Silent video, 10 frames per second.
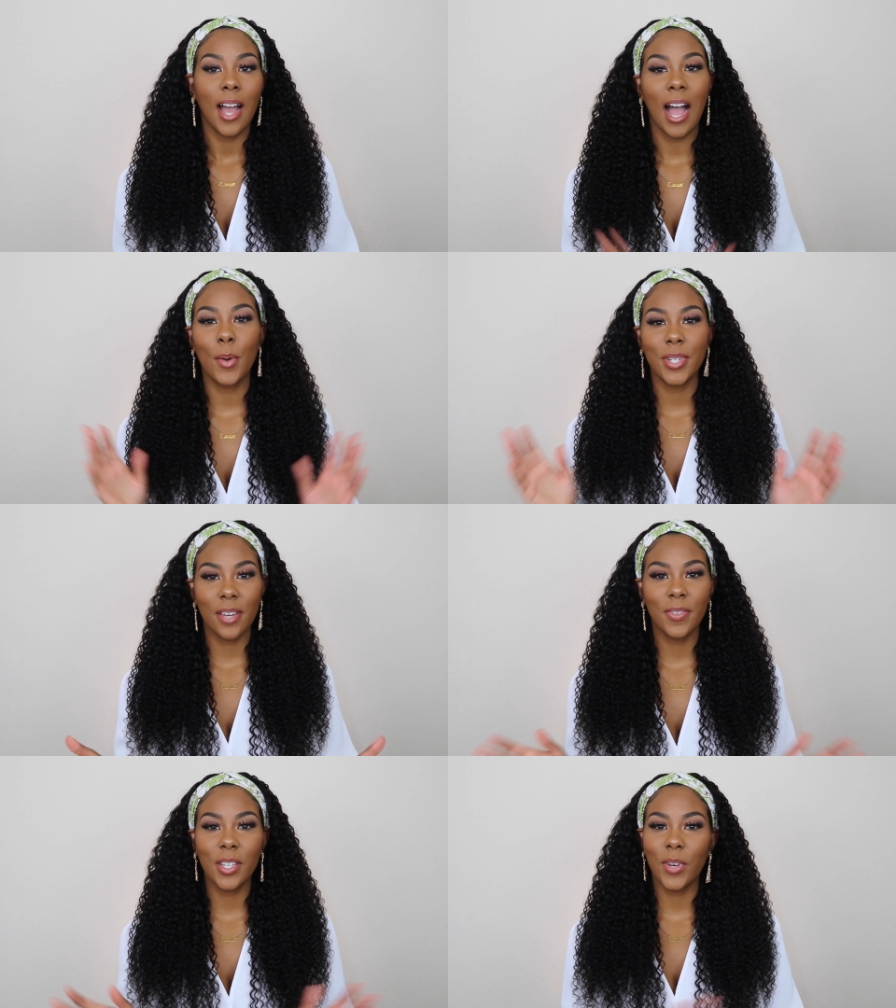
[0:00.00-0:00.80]
I would
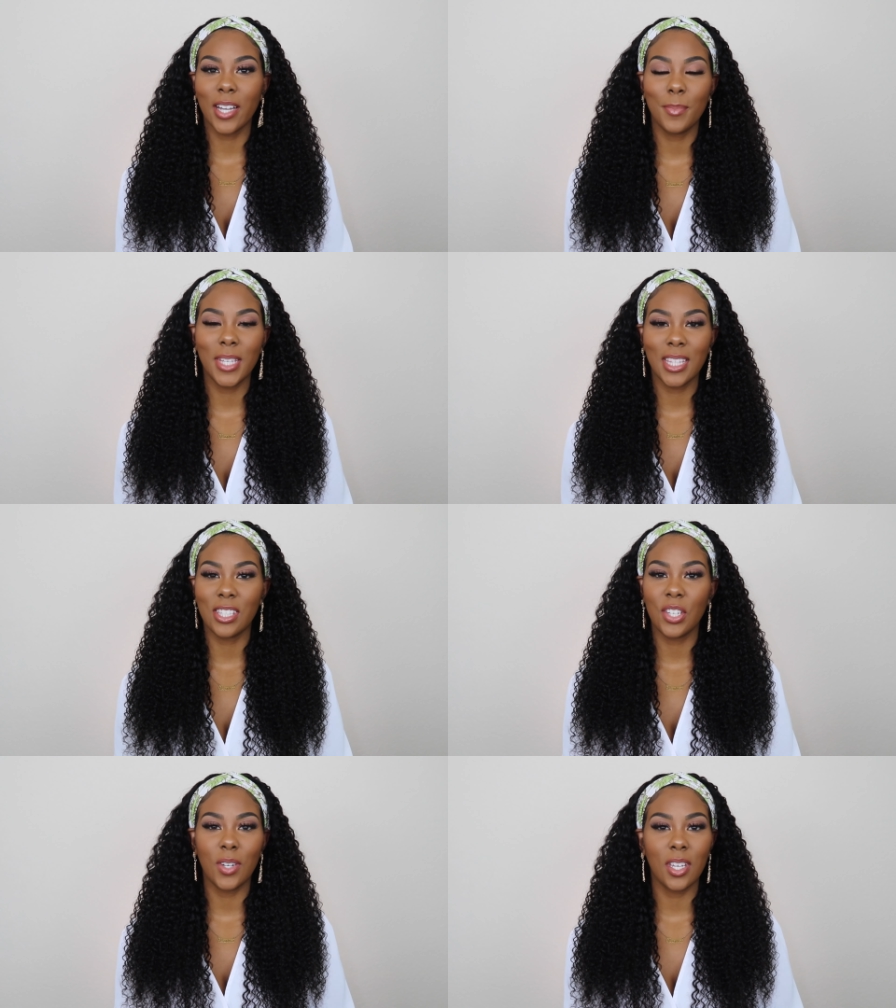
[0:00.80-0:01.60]
definitely recommend this
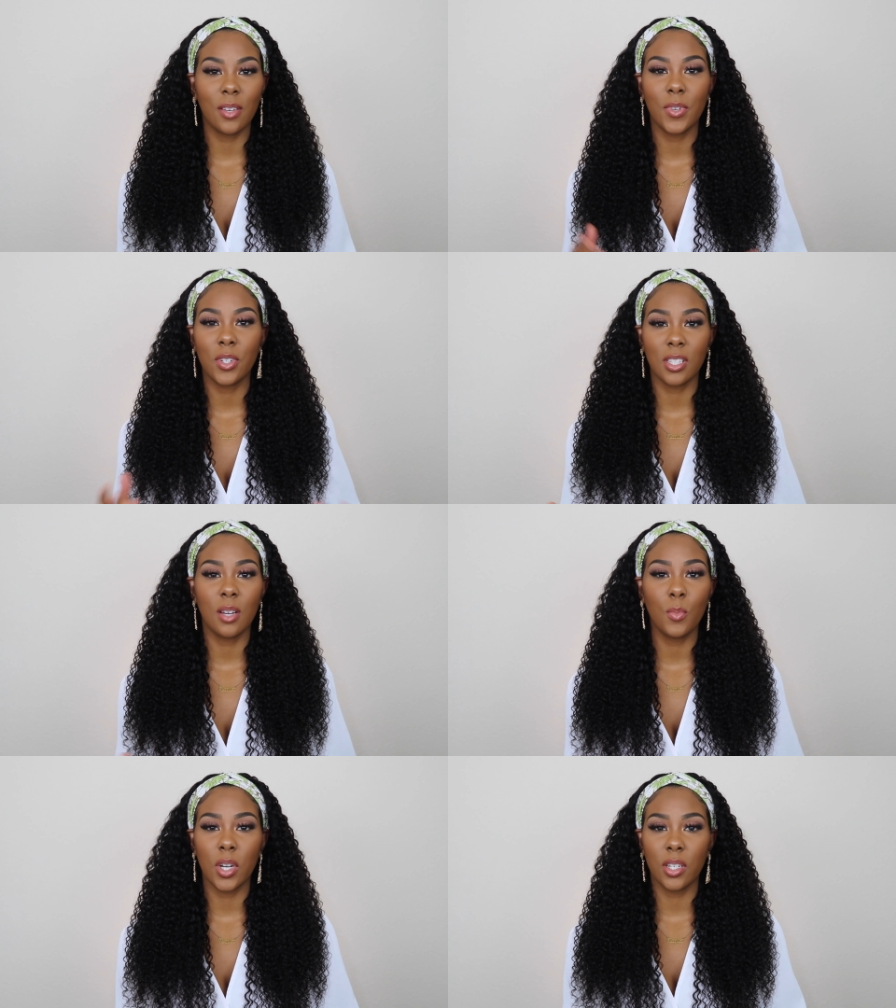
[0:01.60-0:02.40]
unit if you're
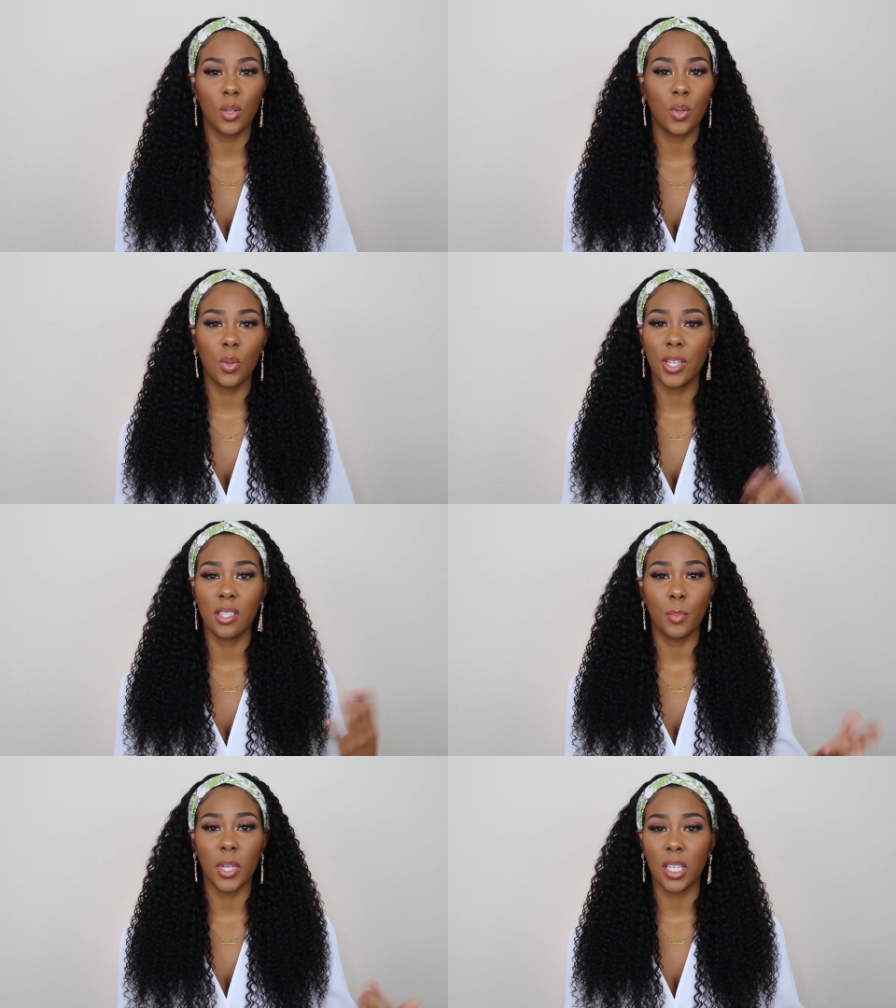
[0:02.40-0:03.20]
someone who is a
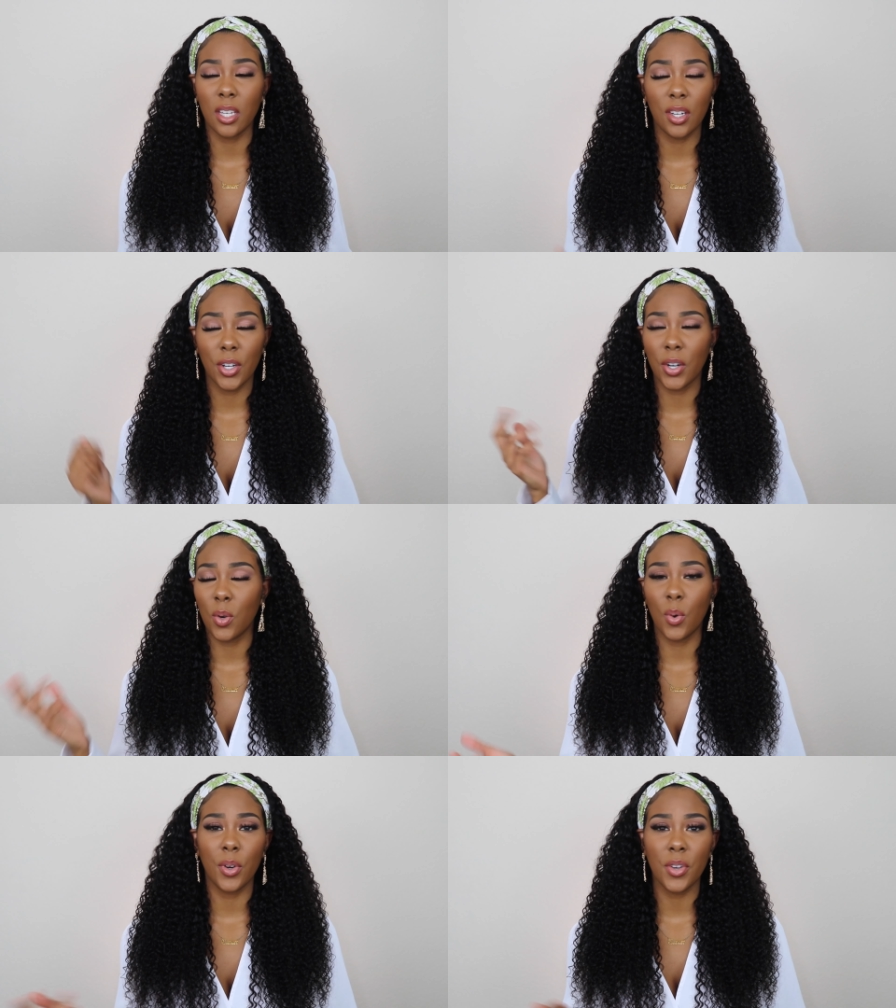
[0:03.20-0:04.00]
beginner
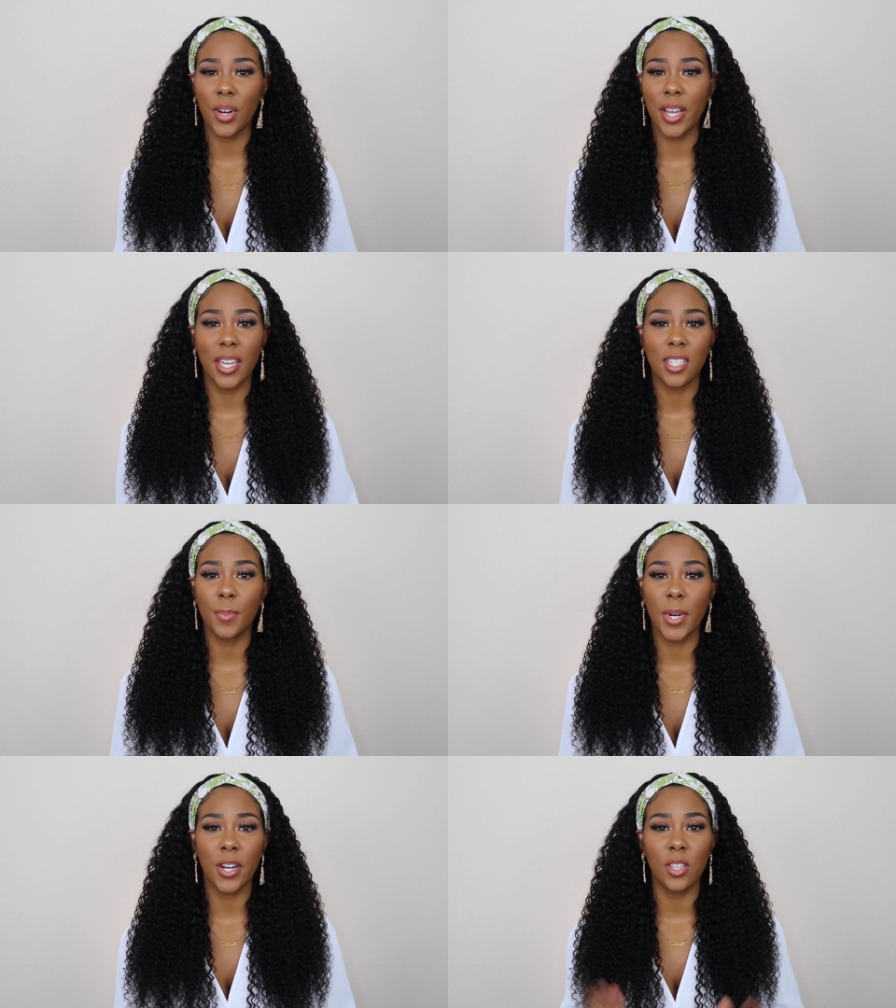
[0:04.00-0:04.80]
or you're an
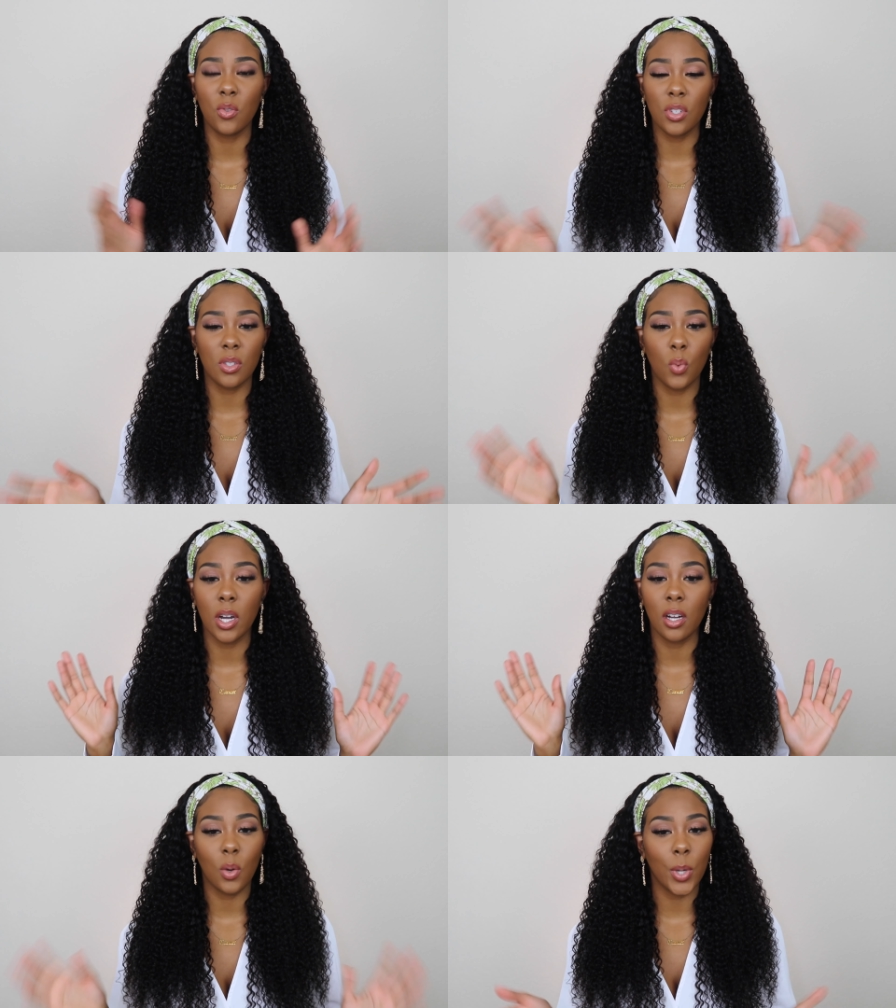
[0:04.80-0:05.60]
expert and you just want
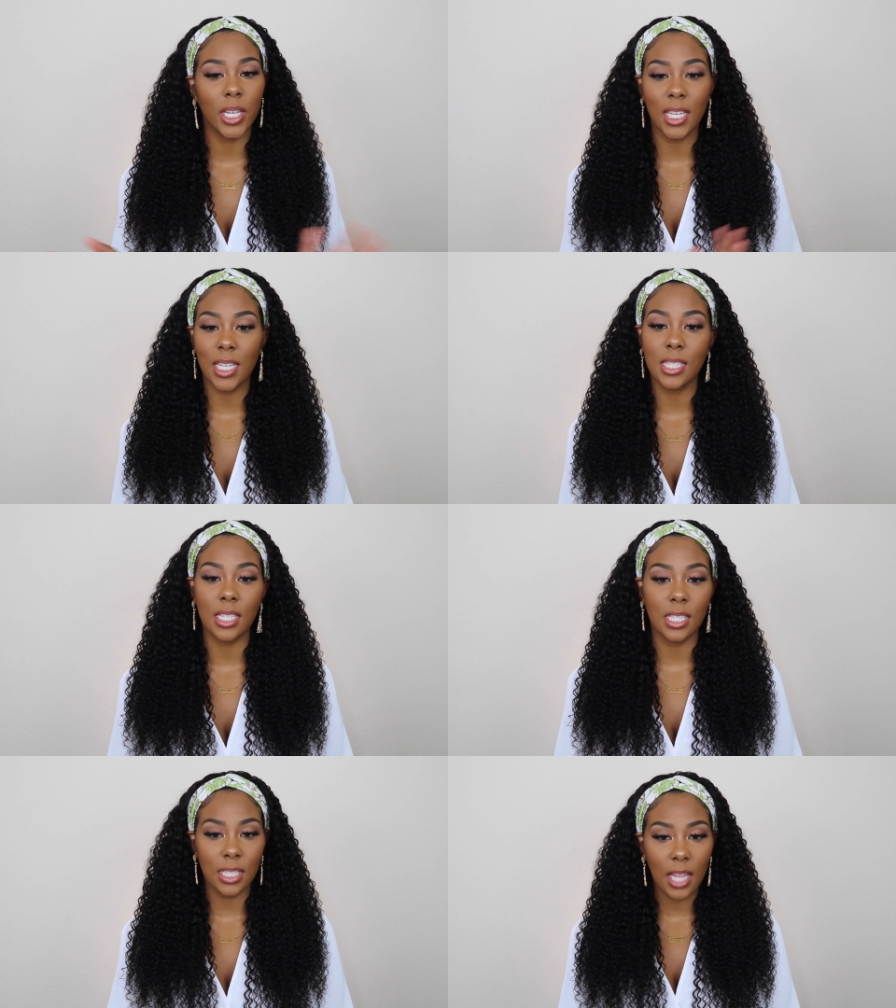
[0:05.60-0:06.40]
a quick and easy
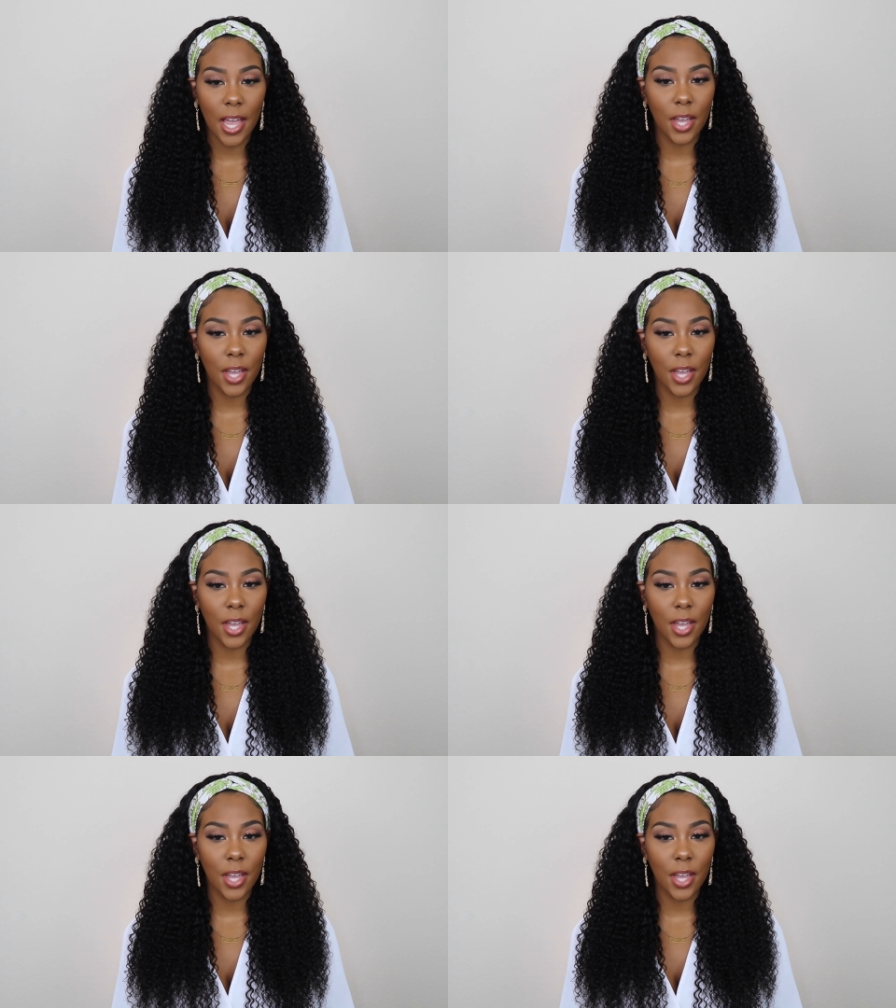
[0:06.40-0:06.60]
slay.